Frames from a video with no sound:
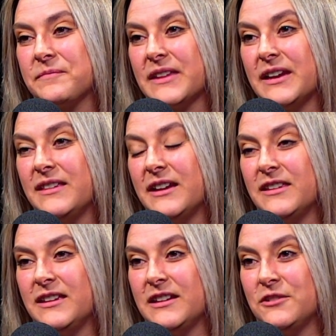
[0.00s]
And I
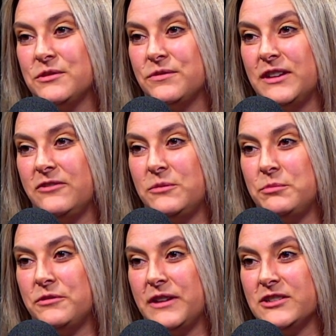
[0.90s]
think that goes for every
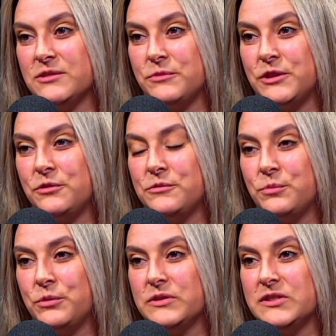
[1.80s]
profession. We all
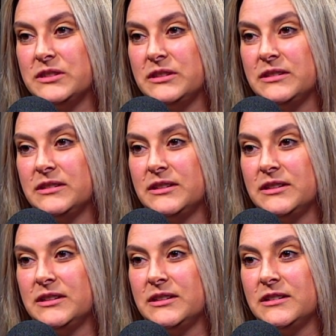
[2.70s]
want to
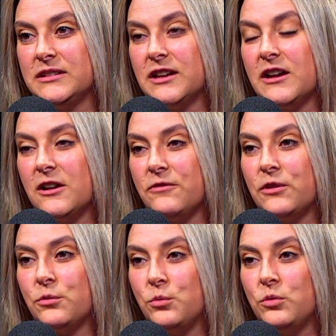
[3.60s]
have our
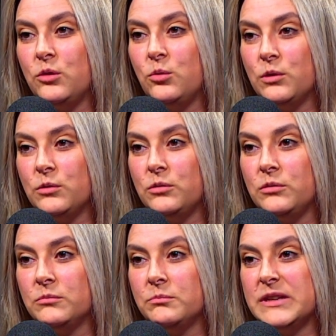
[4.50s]
own local
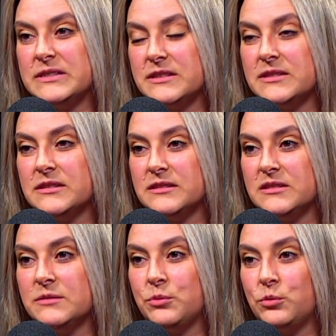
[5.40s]
businesses to
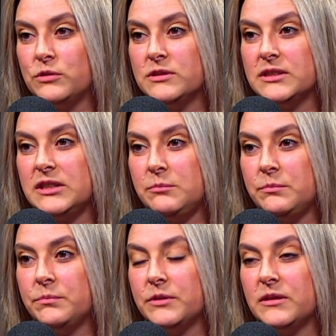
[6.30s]
support, to keep
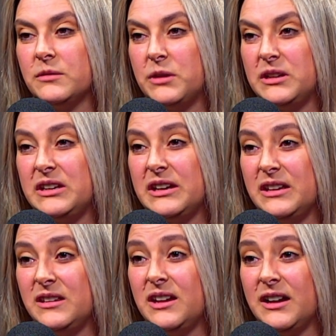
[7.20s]
the money
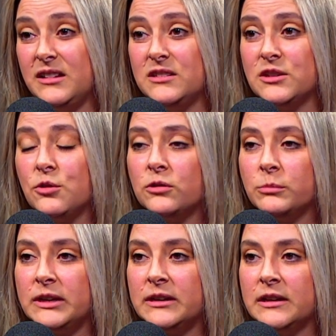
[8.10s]
in the Highland
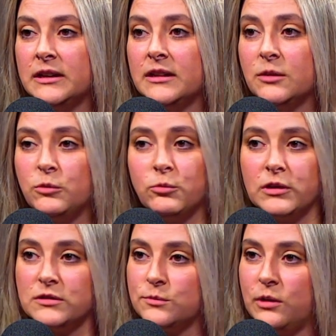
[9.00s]
economy that we've
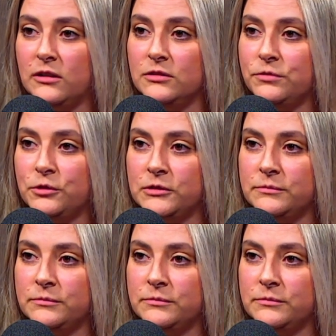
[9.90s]
worked so hard for.